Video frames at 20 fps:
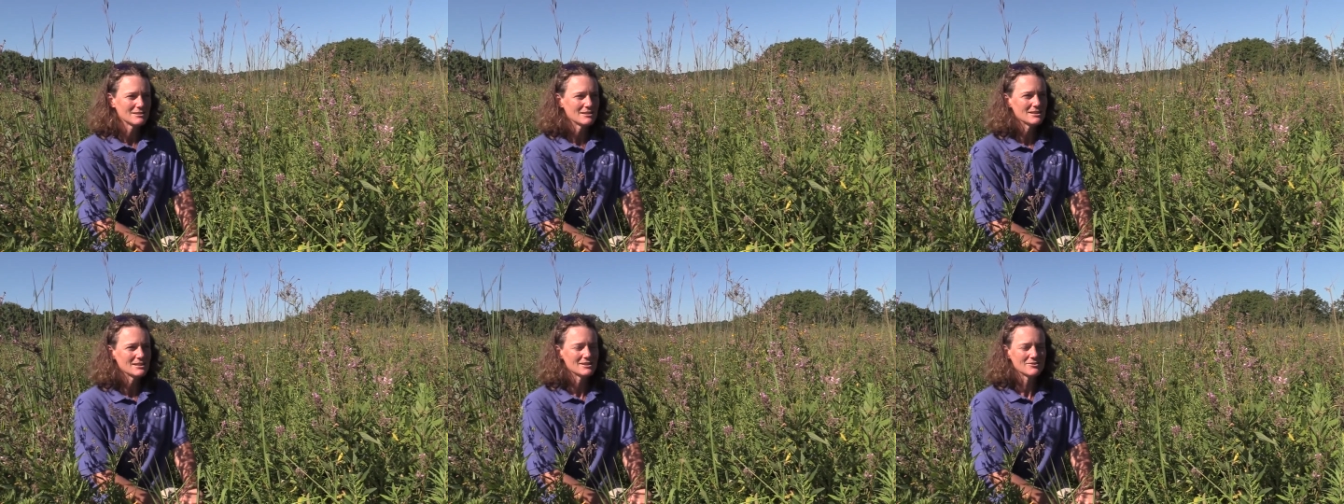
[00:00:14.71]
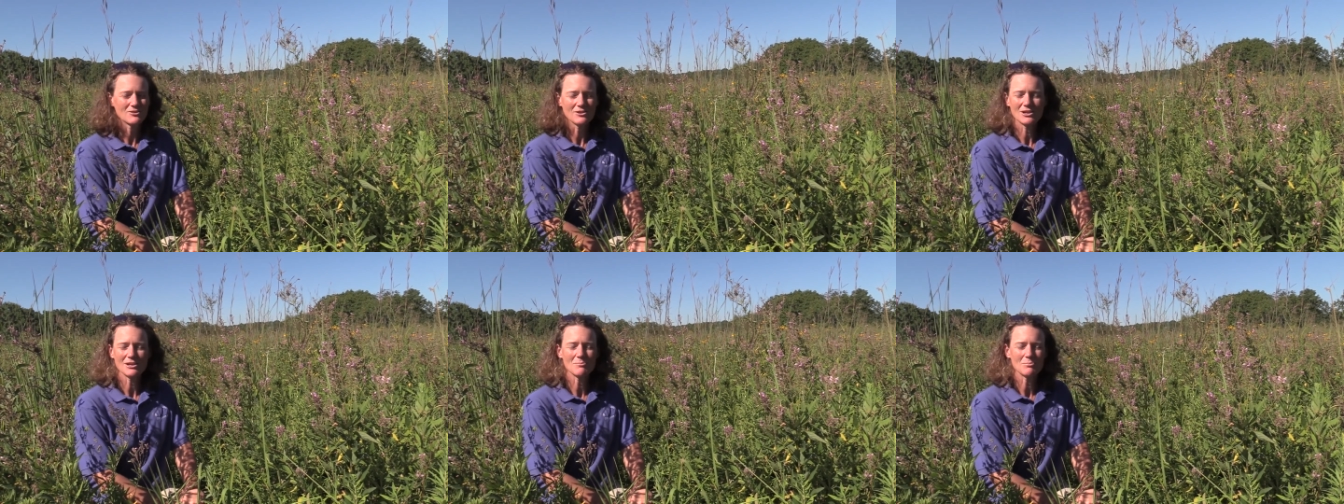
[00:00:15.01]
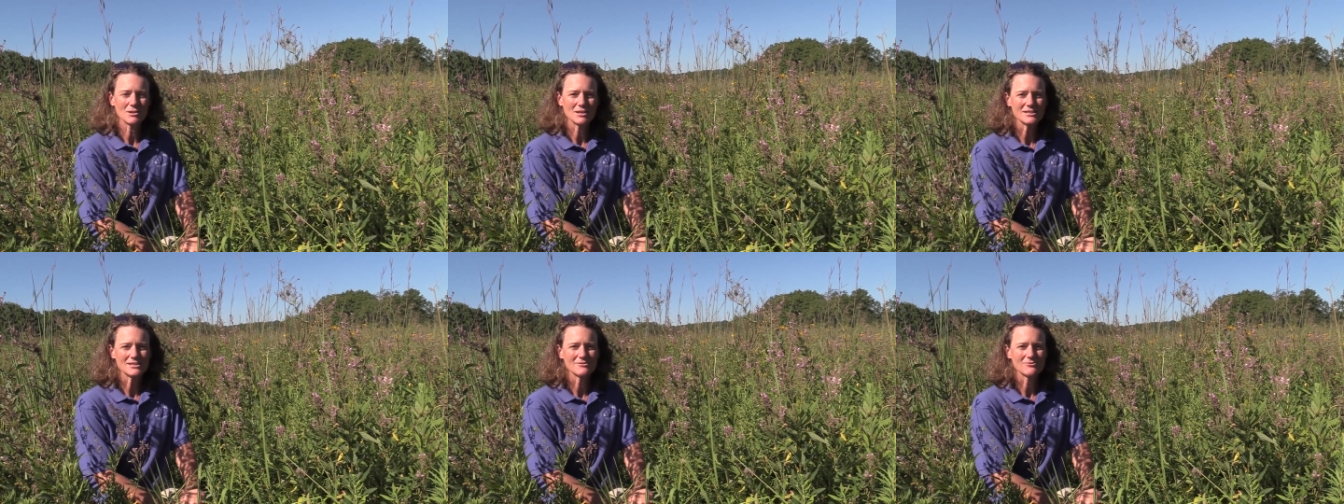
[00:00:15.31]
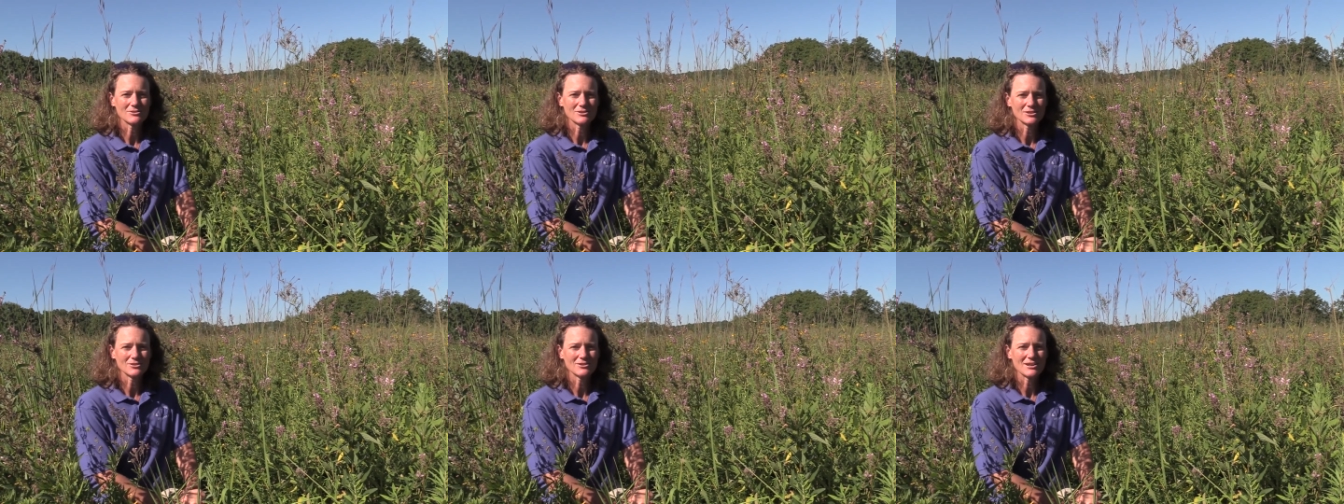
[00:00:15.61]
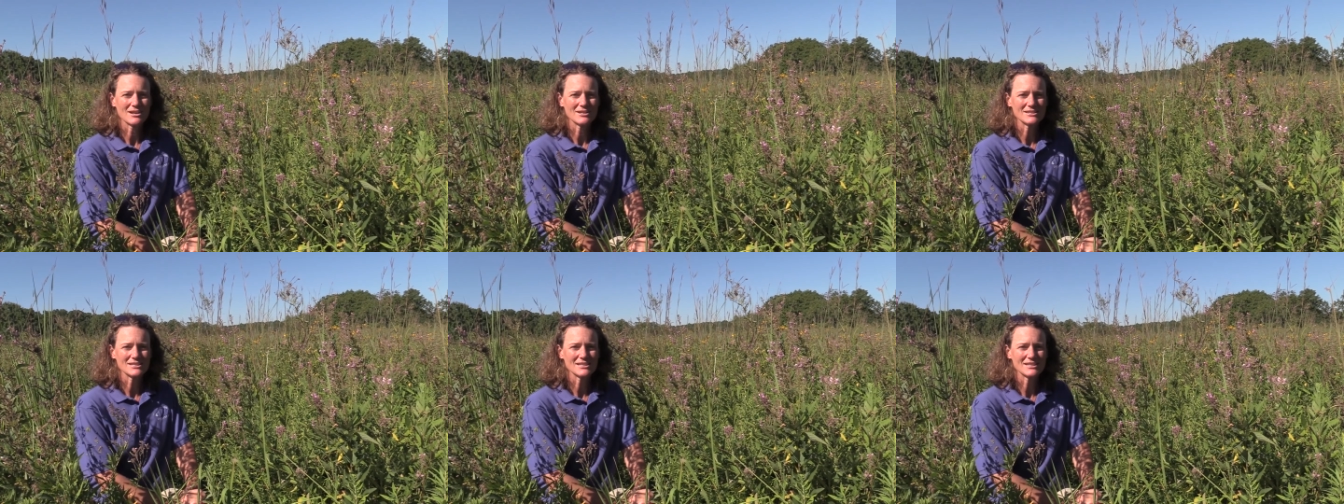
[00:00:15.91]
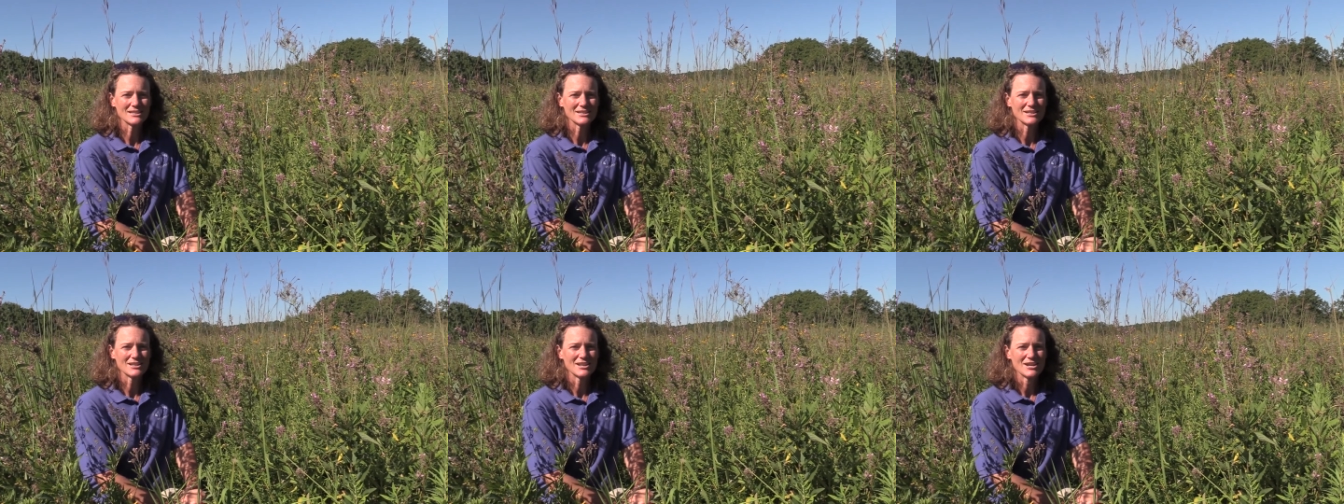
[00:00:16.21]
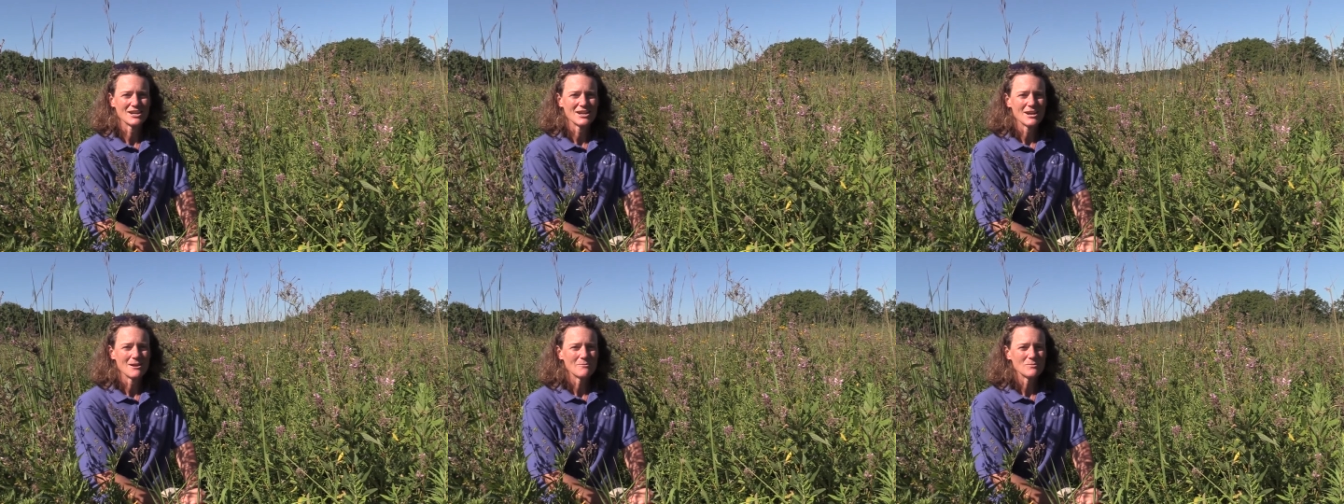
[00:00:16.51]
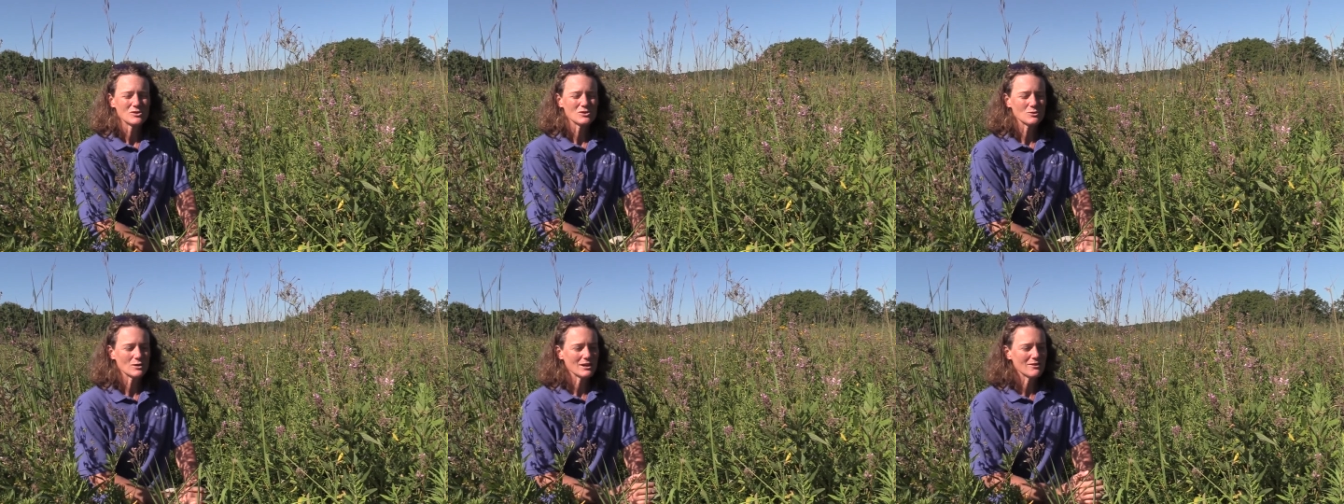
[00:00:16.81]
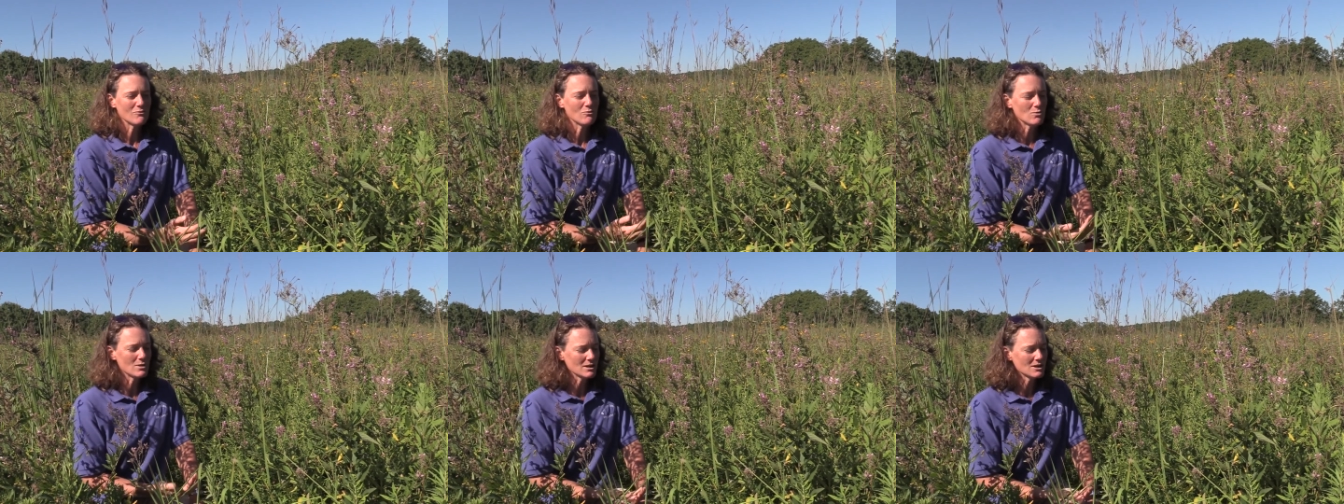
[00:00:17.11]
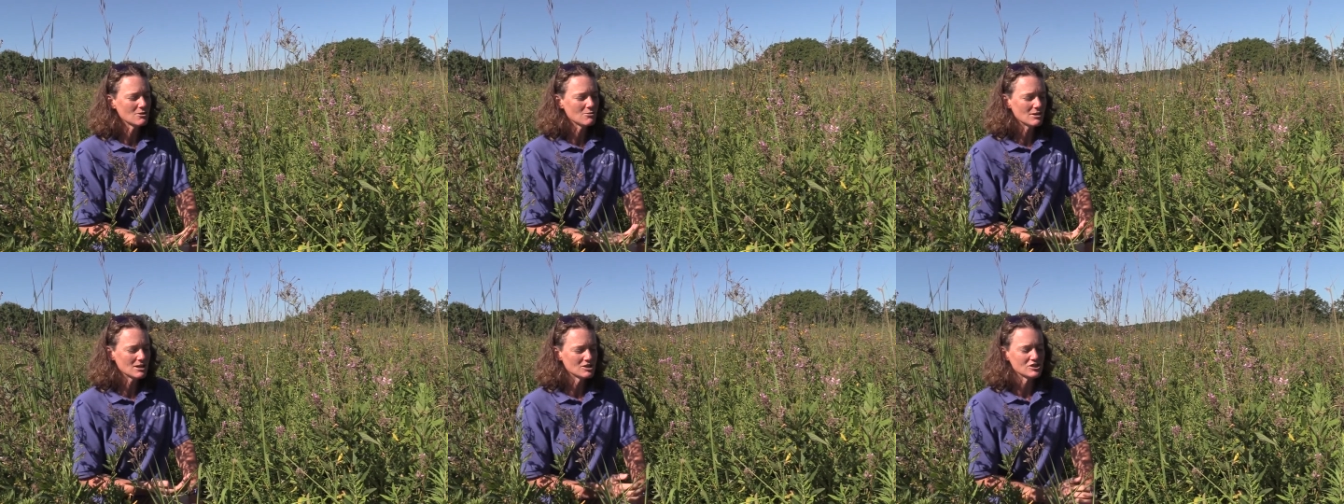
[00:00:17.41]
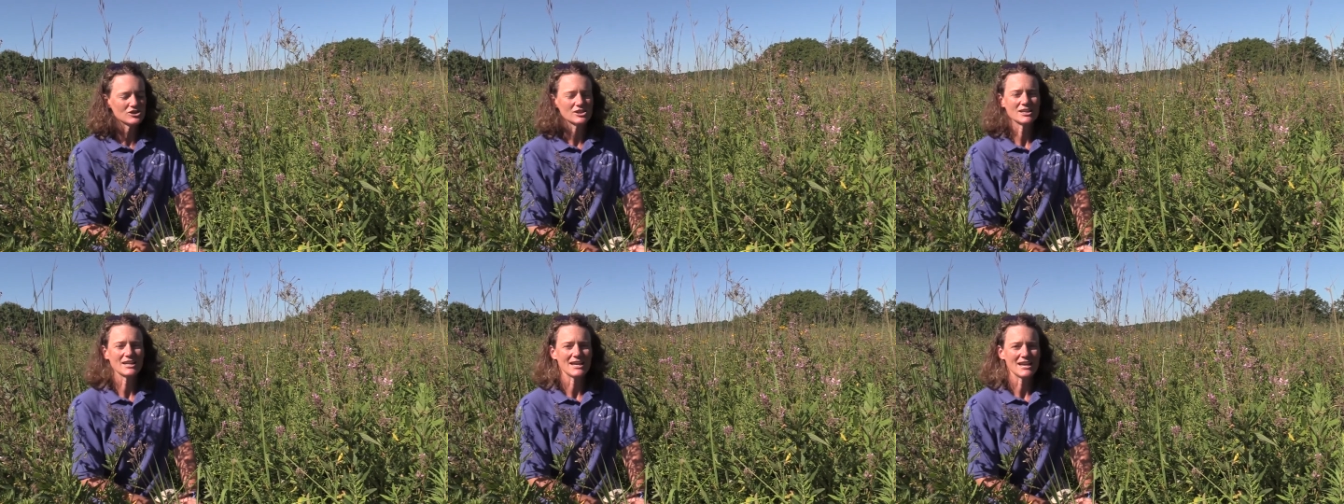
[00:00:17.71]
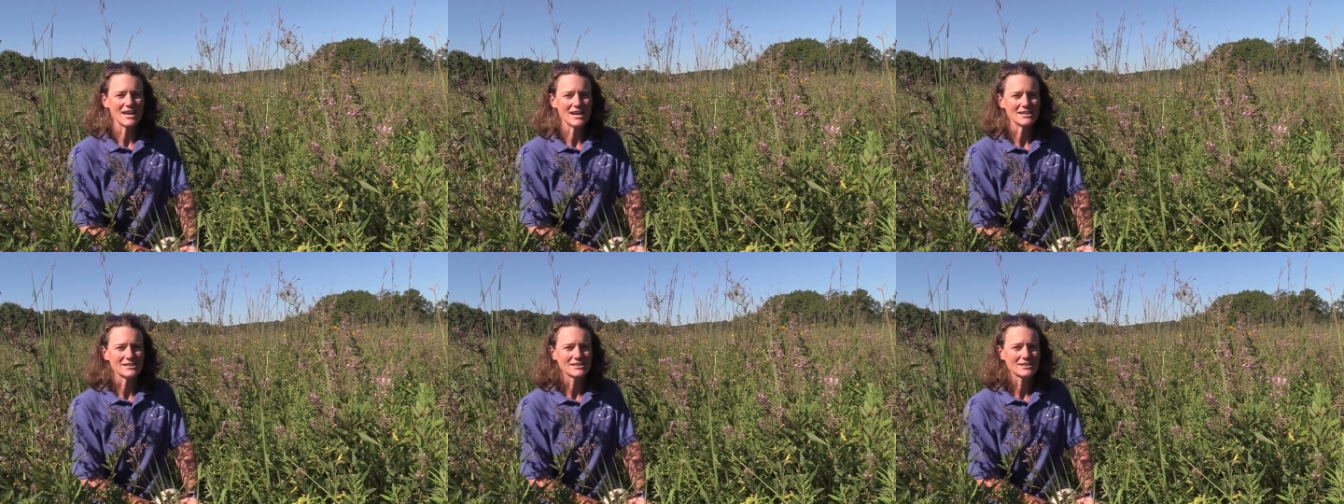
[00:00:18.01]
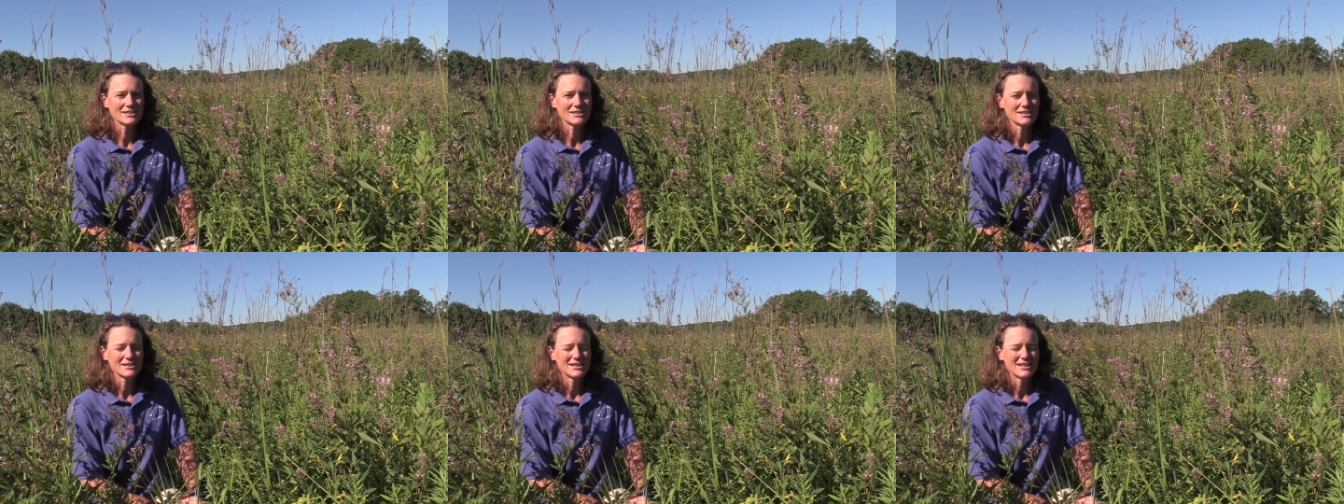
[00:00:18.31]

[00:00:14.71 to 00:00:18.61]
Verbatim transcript: is very plentiful around here. So I have one question to ask.